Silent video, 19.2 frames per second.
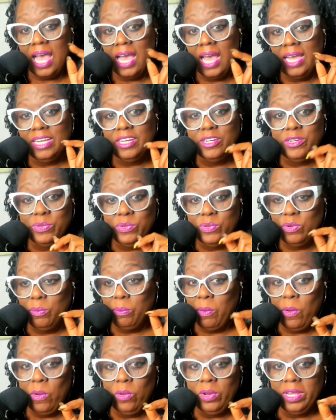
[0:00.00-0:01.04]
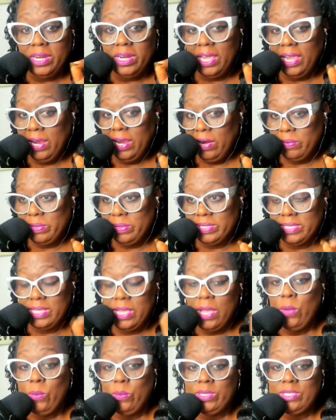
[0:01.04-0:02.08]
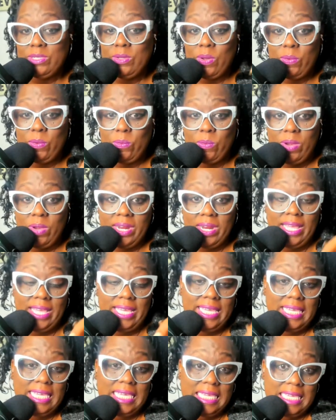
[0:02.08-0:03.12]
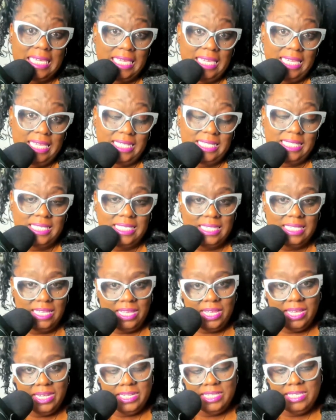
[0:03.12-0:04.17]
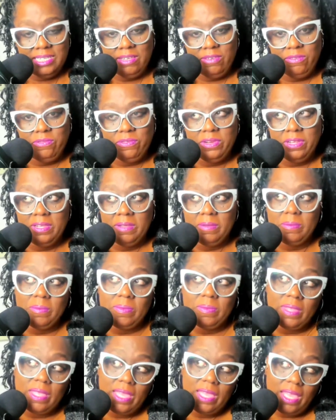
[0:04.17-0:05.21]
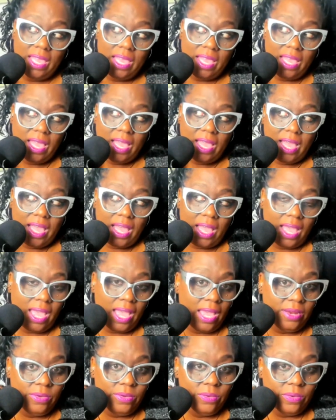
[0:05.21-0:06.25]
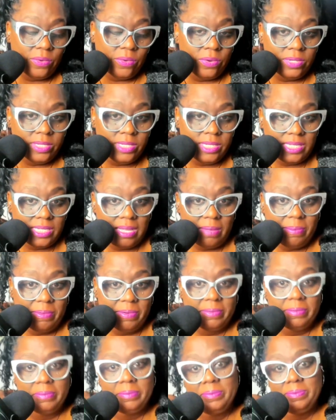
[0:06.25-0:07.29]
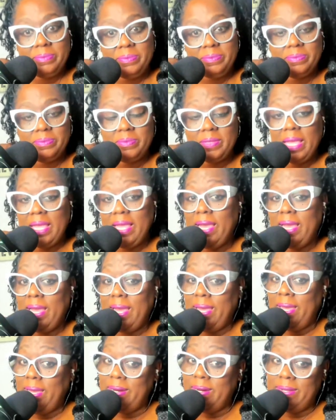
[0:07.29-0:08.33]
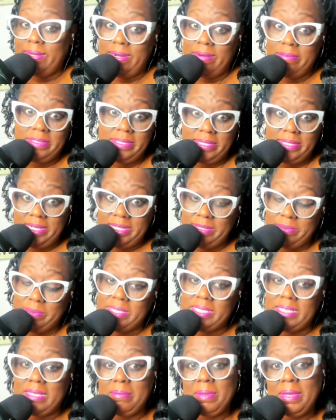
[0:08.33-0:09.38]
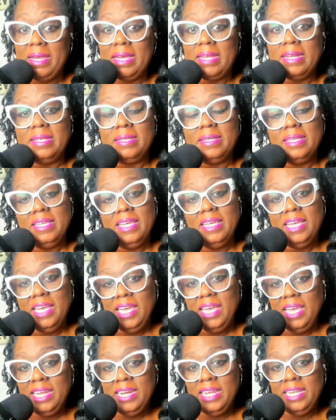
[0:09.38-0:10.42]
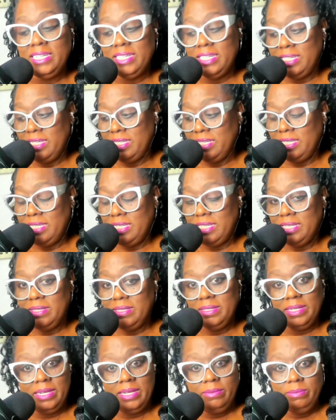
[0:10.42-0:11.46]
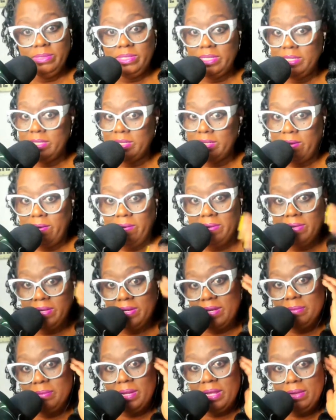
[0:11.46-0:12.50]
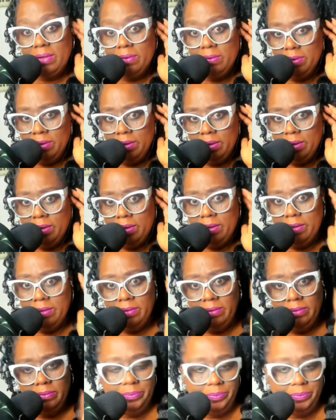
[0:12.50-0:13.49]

I knew Napoleon Harris was going to run against Tiffany. I knew early summer. I had a conversation with somebody, and they were just talking. I'm like, oh yeah.